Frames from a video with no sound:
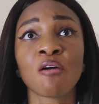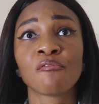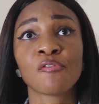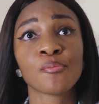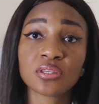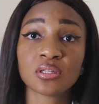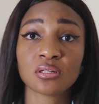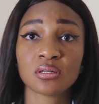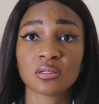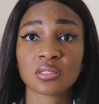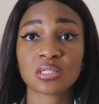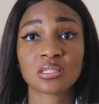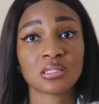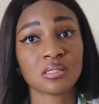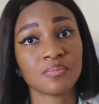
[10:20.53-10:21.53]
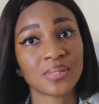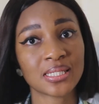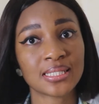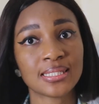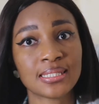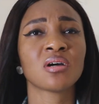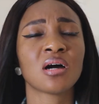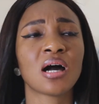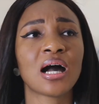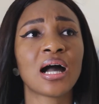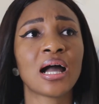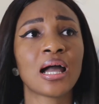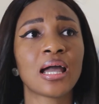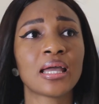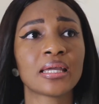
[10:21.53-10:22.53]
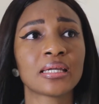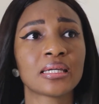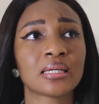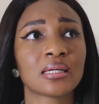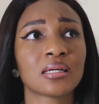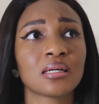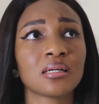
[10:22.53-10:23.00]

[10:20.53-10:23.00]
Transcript: for the CBT, I